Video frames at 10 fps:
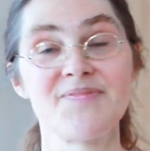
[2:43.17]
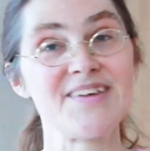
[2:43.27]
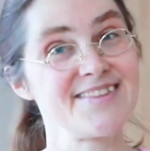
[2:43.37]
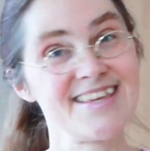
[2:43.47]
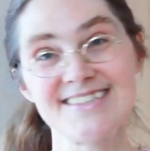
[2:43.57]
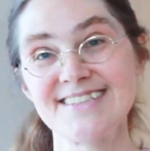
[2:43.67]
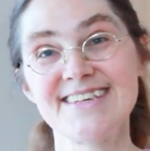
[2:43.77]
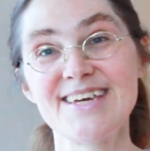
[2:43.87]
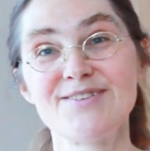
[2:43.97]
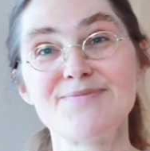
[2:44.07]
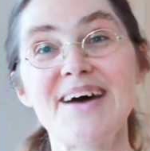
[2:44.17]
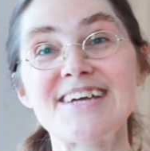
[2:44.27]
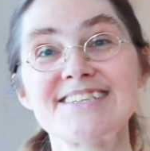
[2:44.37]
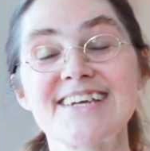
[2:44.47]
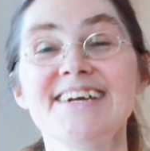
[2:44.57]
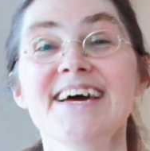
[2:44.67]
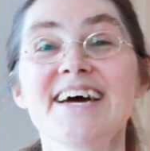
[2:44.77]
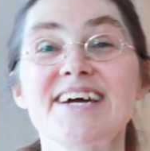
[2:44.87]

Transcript: This is even better